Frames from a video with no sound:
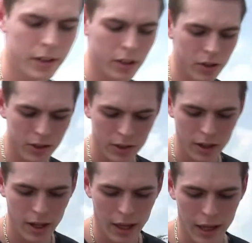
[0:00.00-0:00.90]
years,
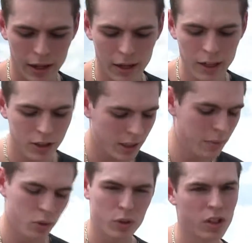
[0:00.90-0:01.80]
and I just
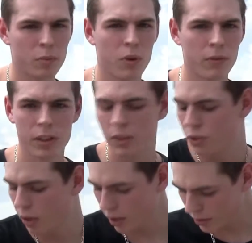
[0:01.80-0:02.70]
keep switching them over to the
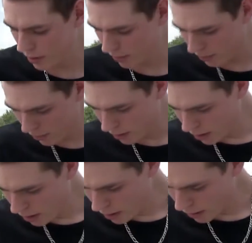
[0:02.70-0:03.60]
trucks
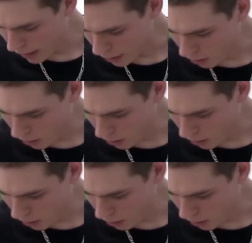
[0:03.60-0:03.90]
that I